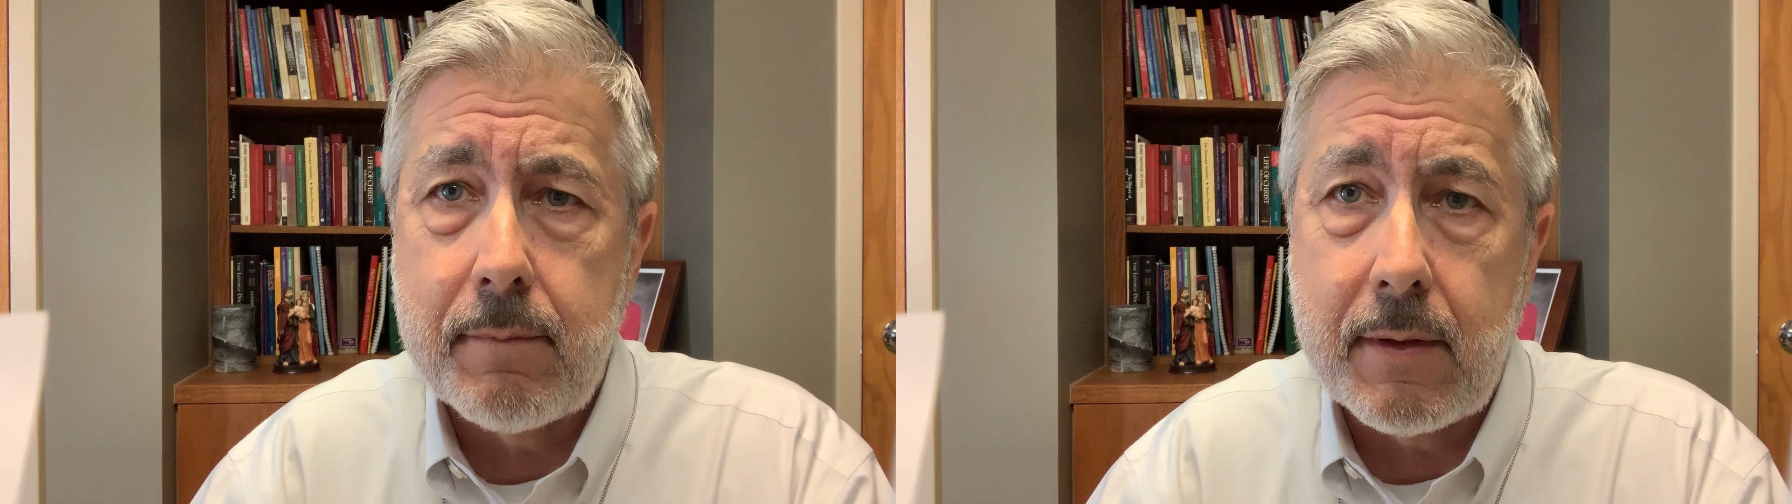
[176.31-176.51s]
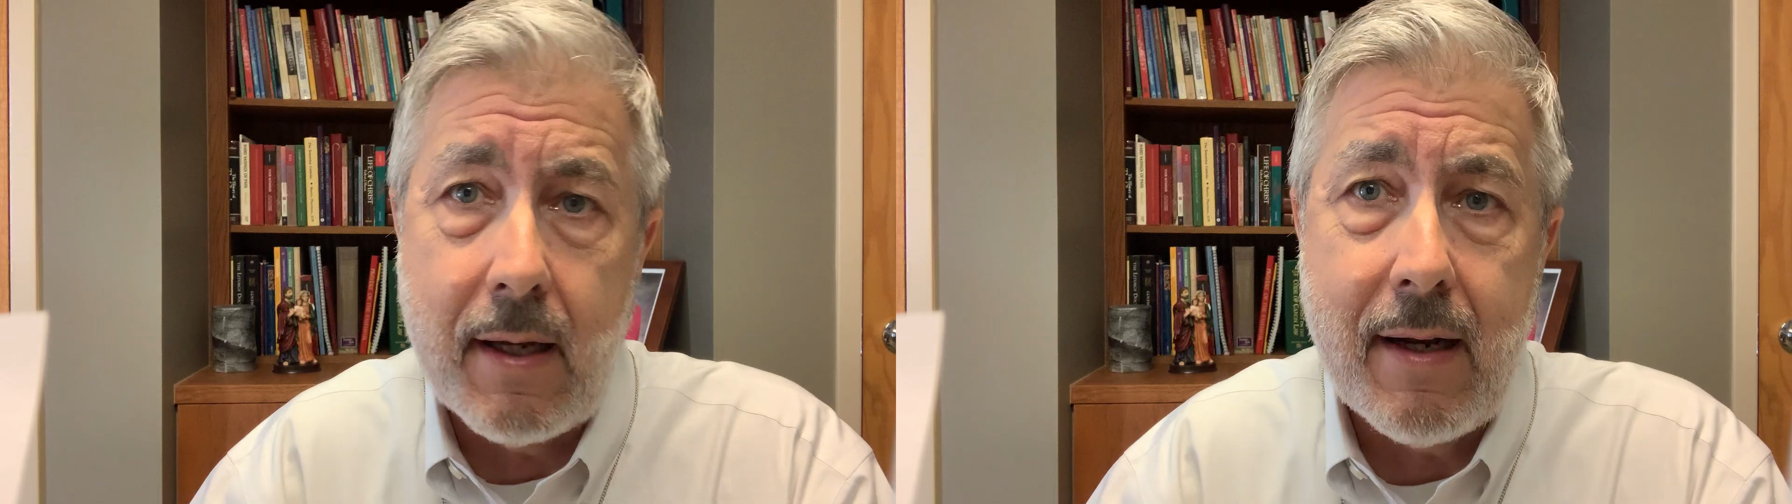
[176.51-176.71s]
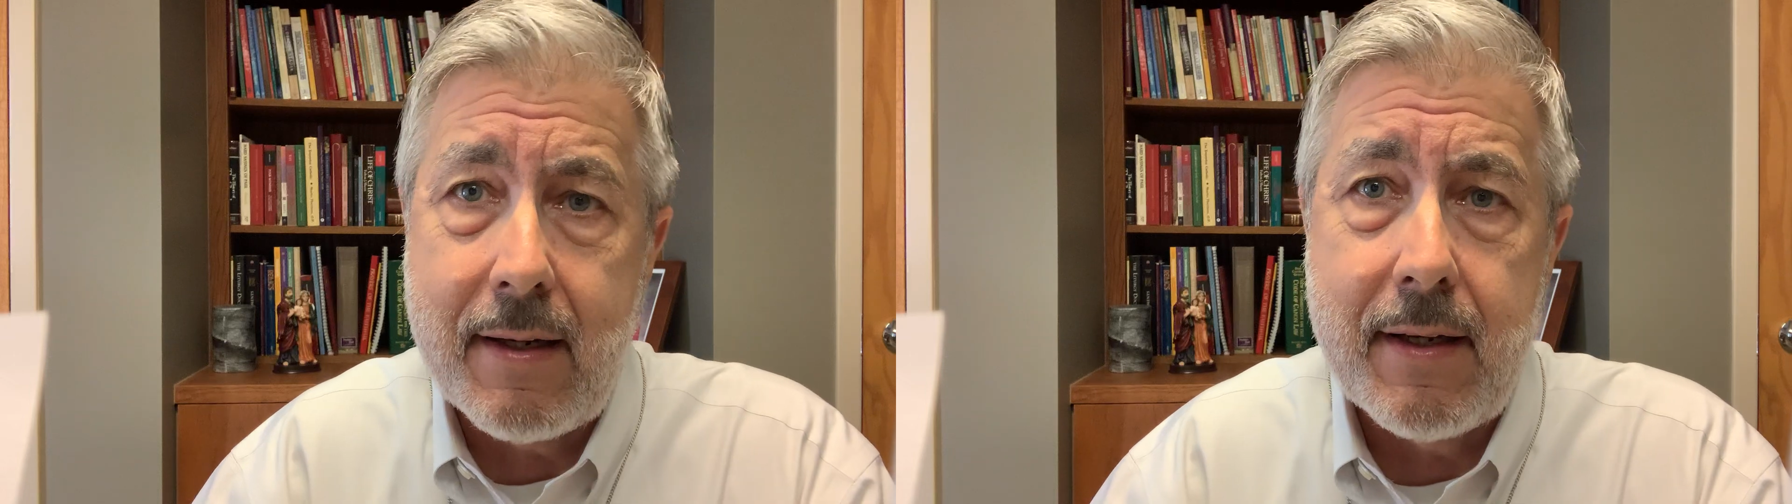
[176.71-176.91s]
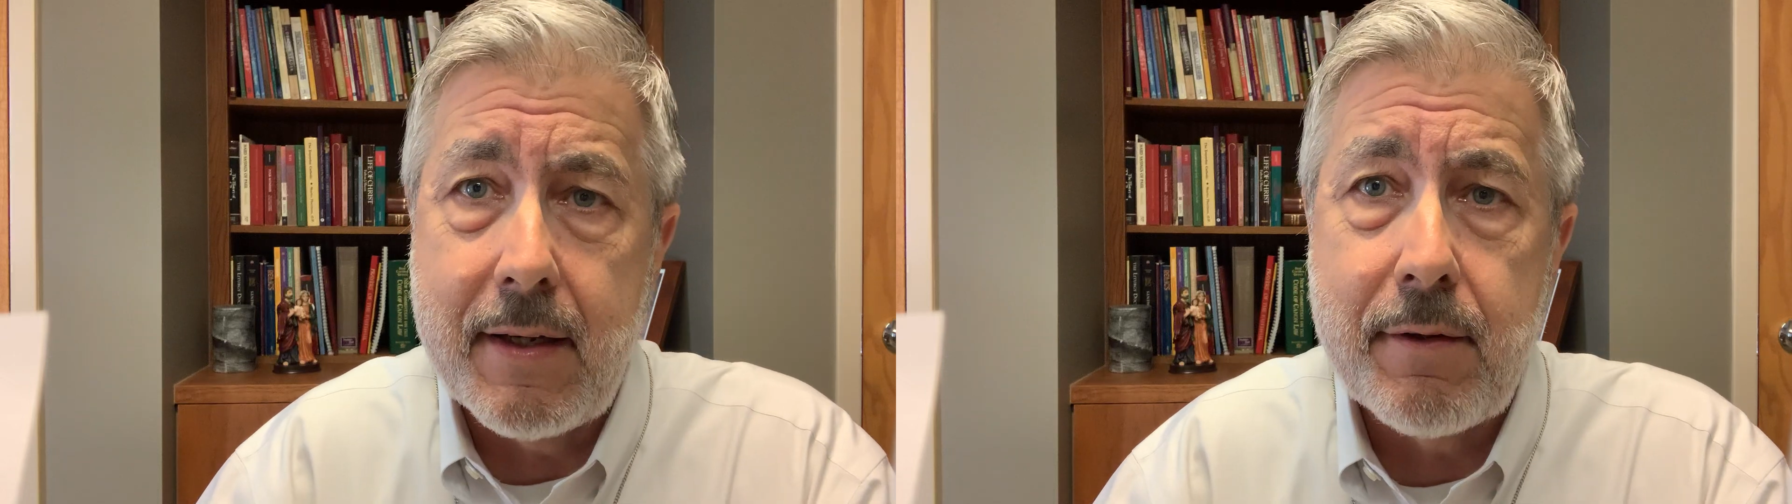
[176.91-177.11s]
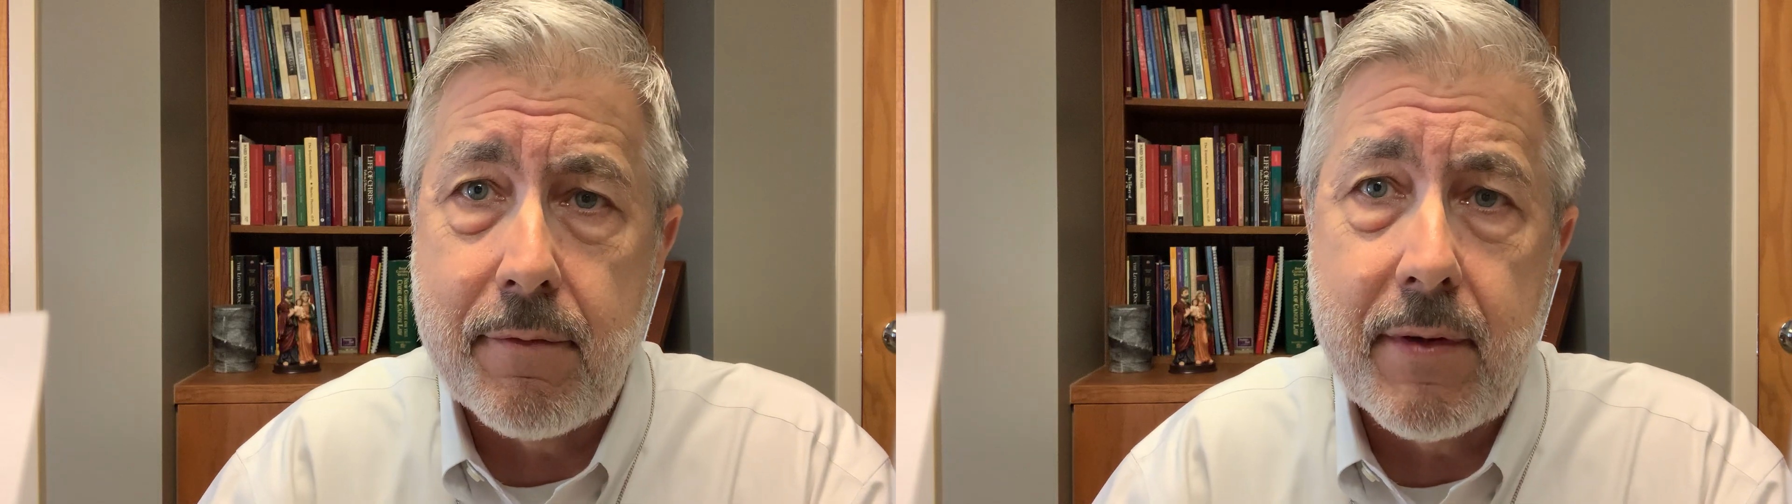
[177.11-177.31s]
God had
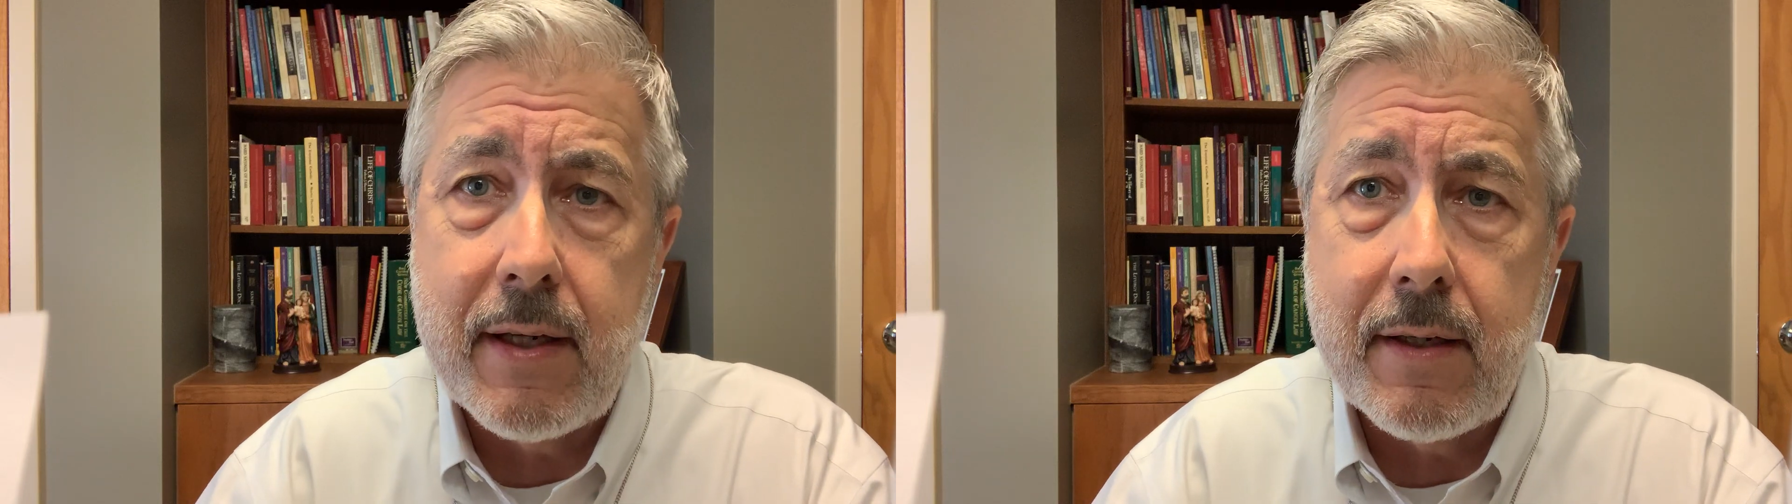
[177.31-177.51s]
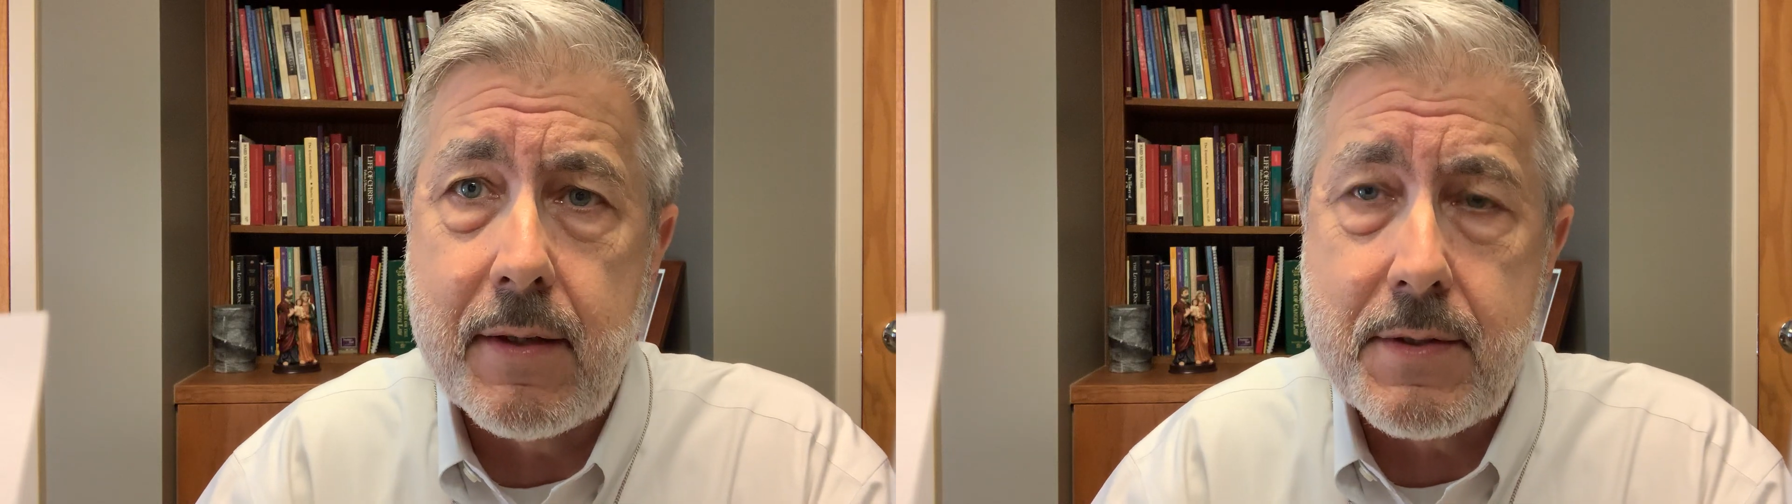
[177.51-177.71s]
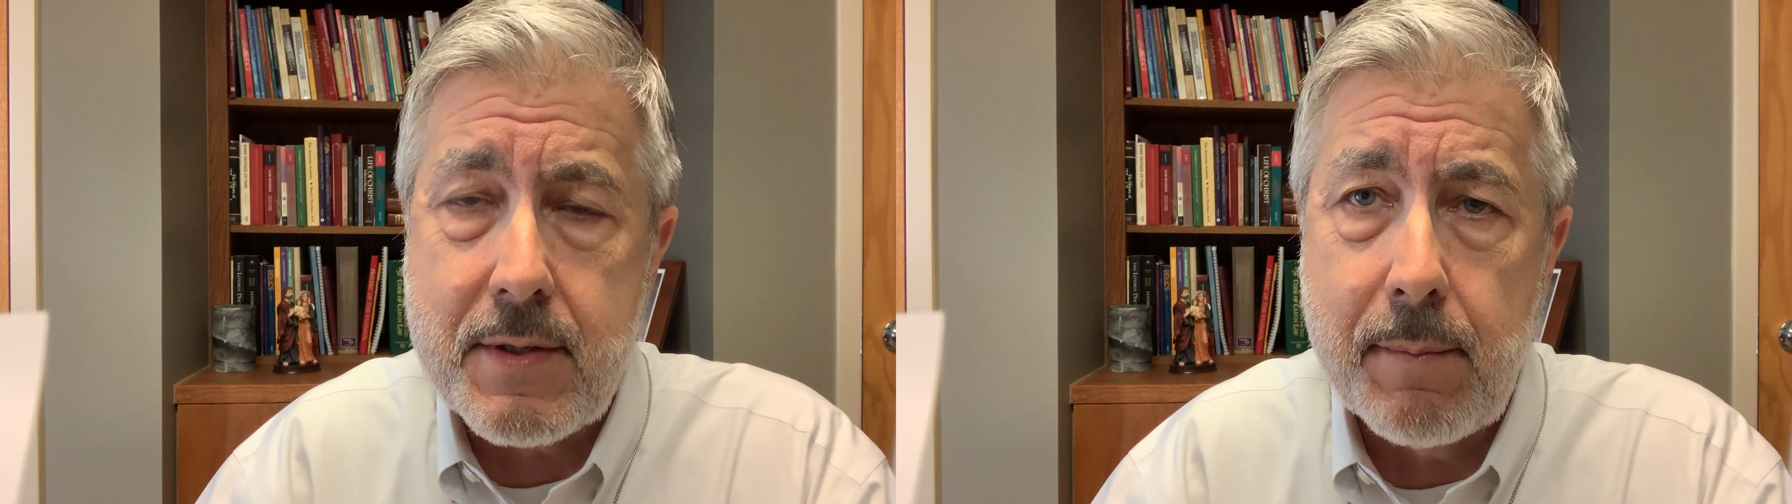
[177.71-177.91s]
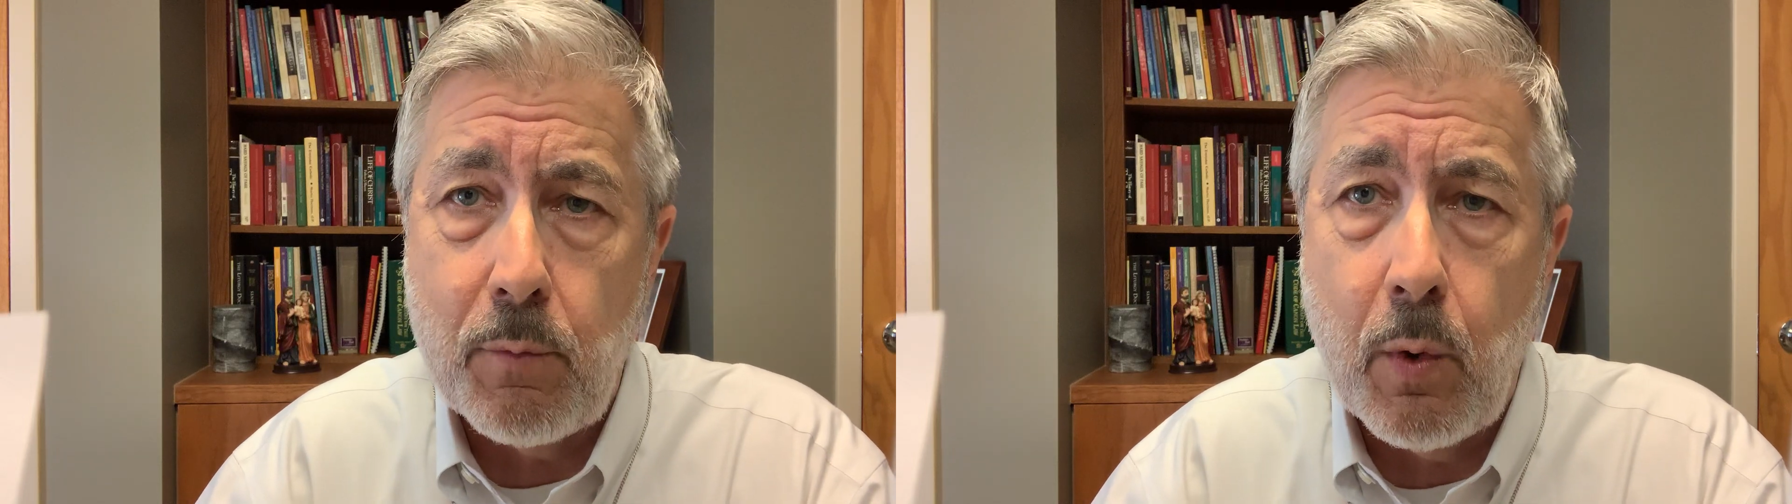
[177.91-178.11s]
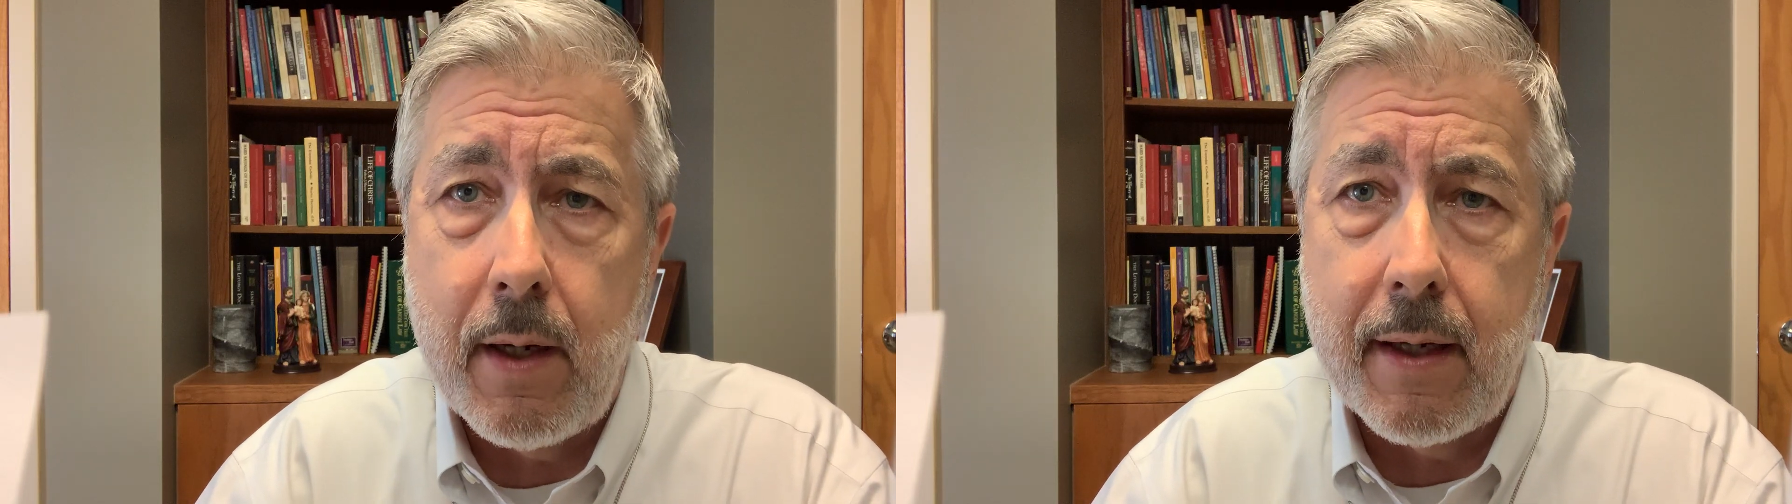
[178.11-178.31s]
intervened in some
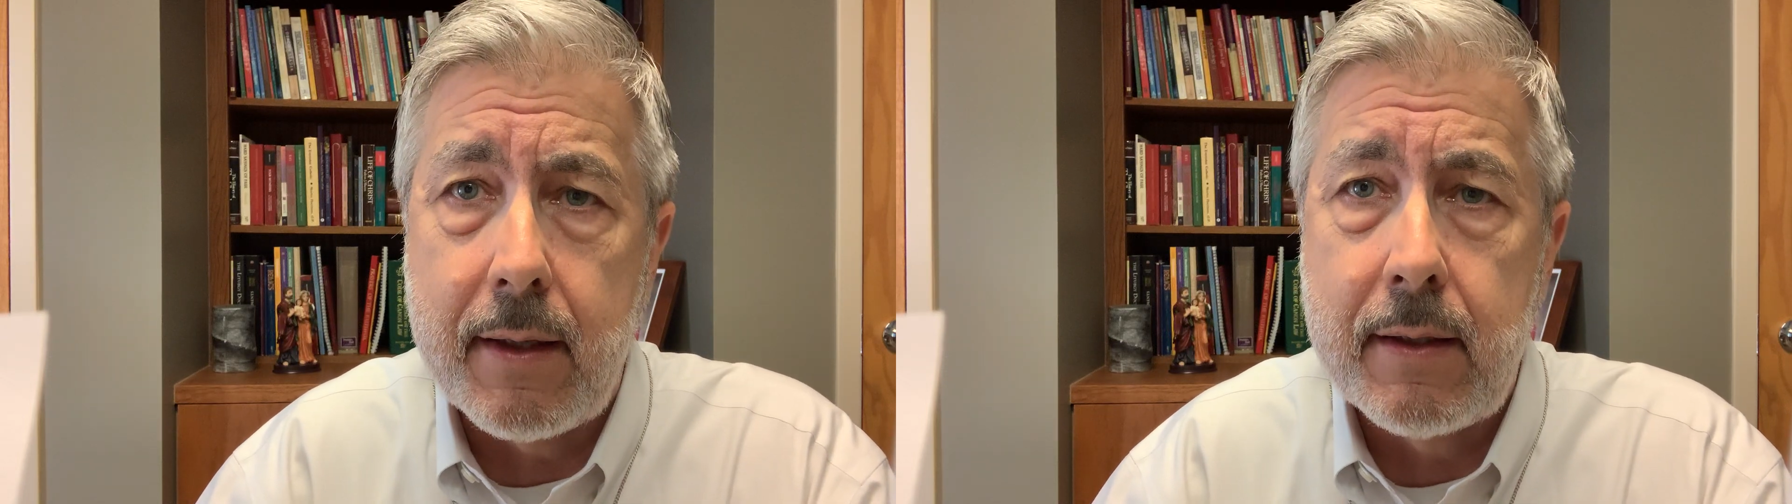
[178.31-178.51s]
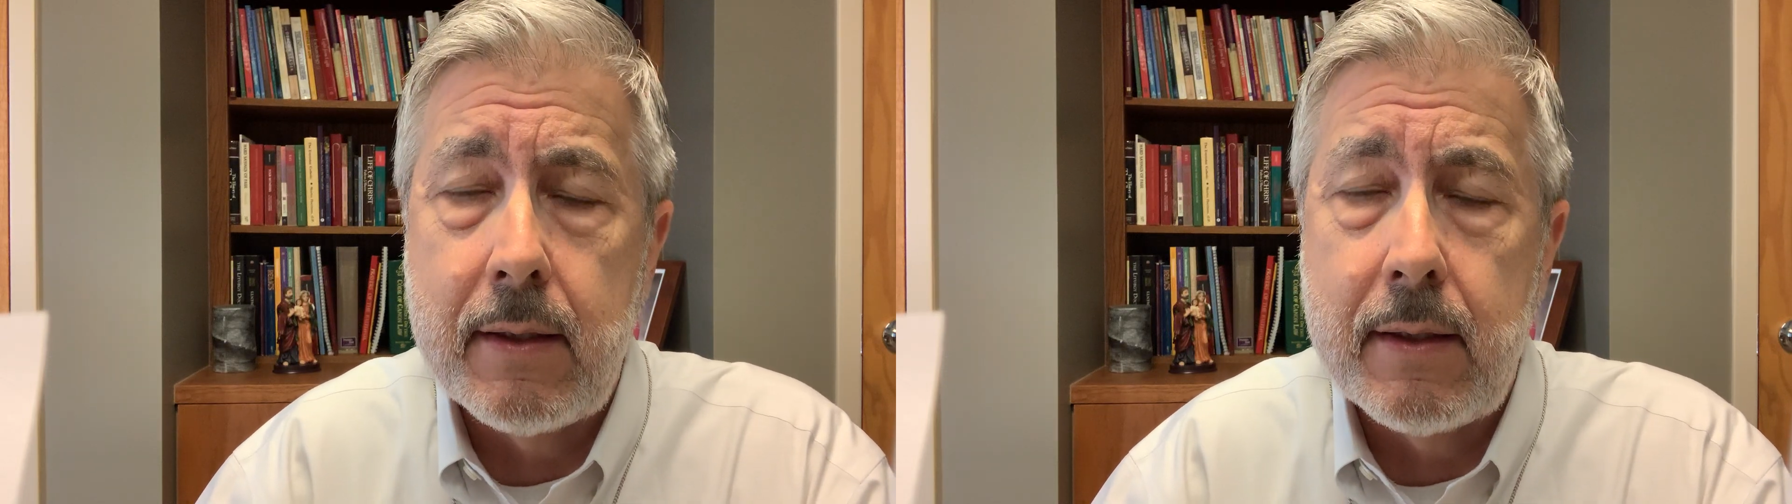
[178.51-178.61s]
way